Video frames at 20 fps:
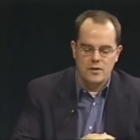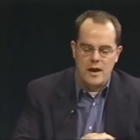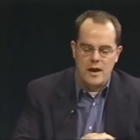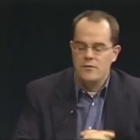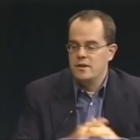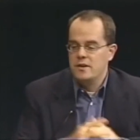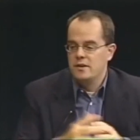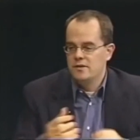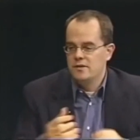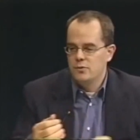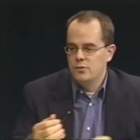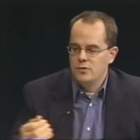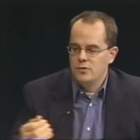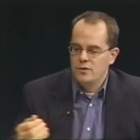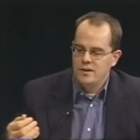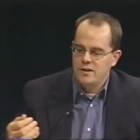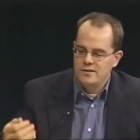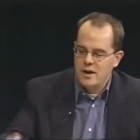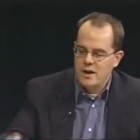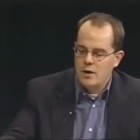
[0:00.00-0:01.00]
evidence
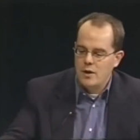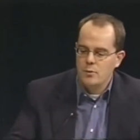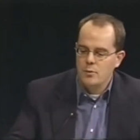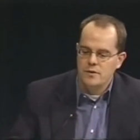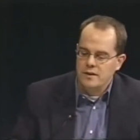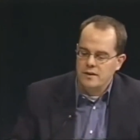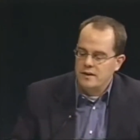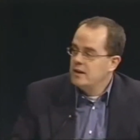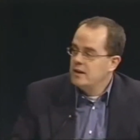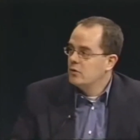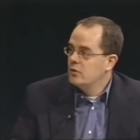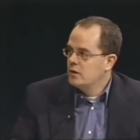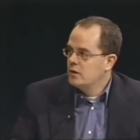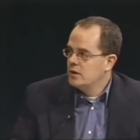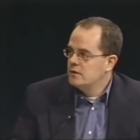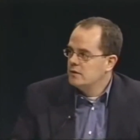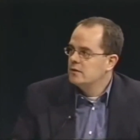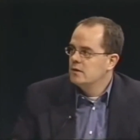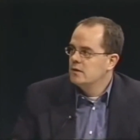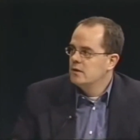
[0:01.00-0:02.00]
is dealt with in
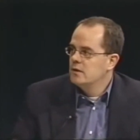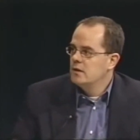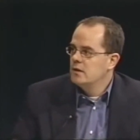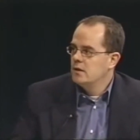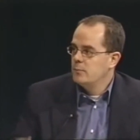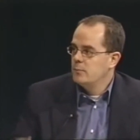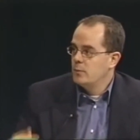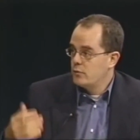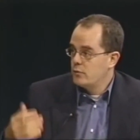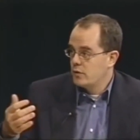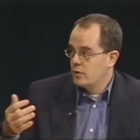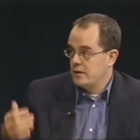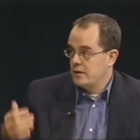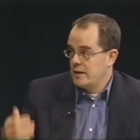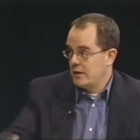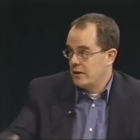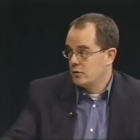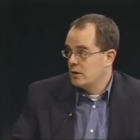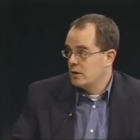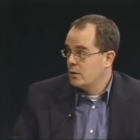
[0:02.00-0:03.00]
hearings before
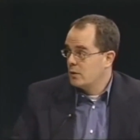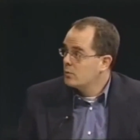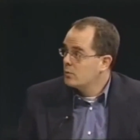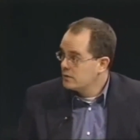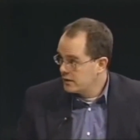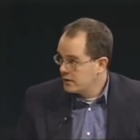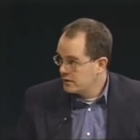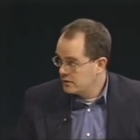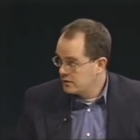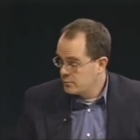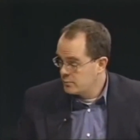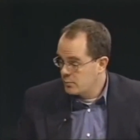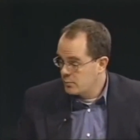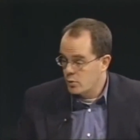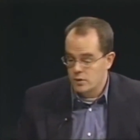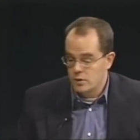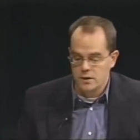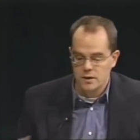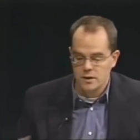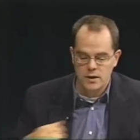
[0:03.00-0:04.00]
the National Labor Relations
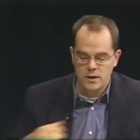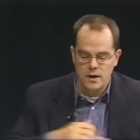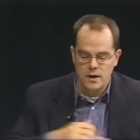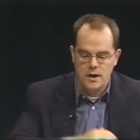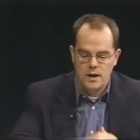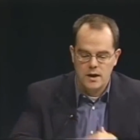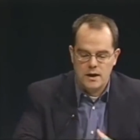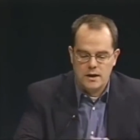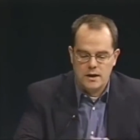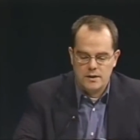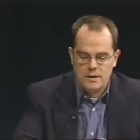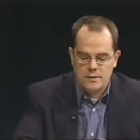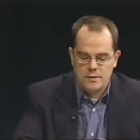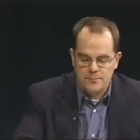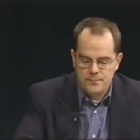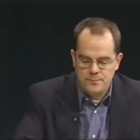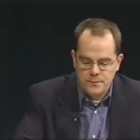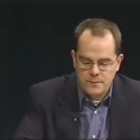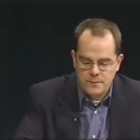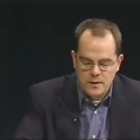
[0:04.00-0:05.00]
Board.
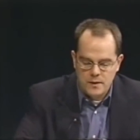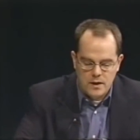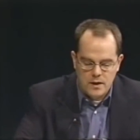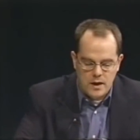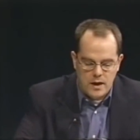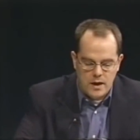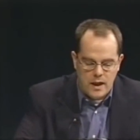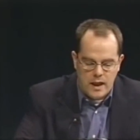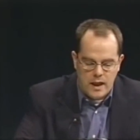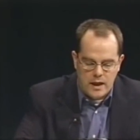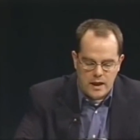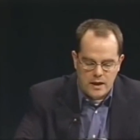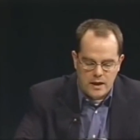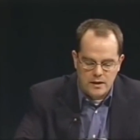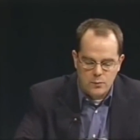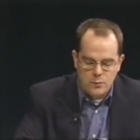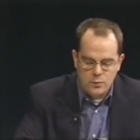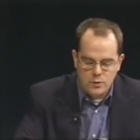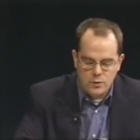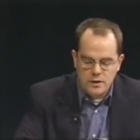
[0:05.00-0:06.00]
And
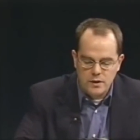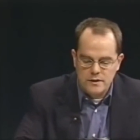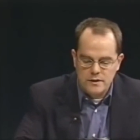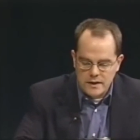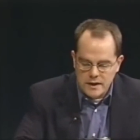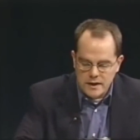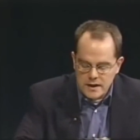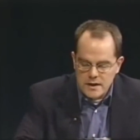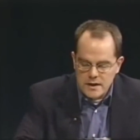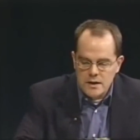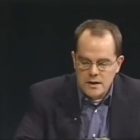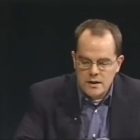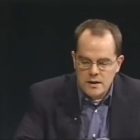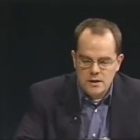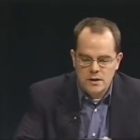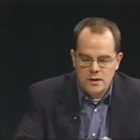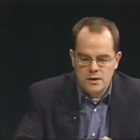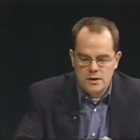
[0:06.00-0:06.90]
it really did